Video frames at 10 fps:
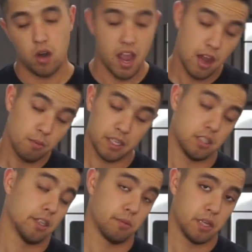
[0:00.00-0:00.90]
We're hand
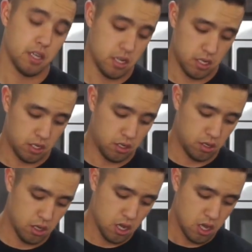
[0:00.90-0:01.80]
mixing
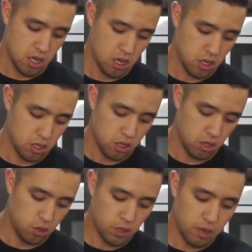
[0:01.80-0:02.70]
because
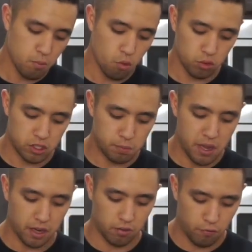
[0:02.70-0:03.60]
you get more
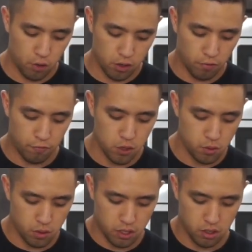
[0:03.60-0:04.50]
respect for your
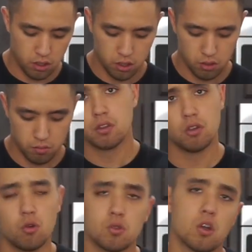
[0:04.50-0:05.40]
food. So
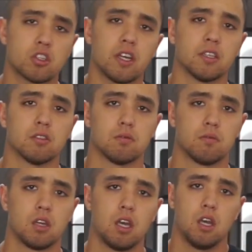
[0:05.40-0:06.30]
just wash your hands.
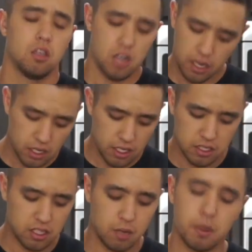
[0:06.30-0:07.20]
You're not gonna
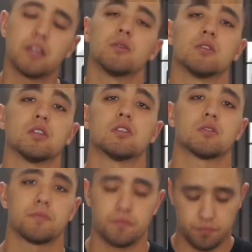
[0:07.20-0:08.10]
get sick by doing
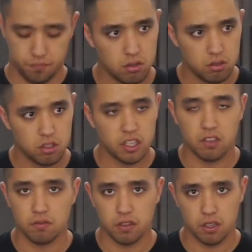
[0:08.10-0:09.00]
this.
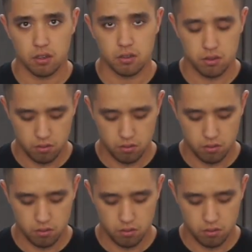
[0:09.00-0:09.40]
Chicken fingers.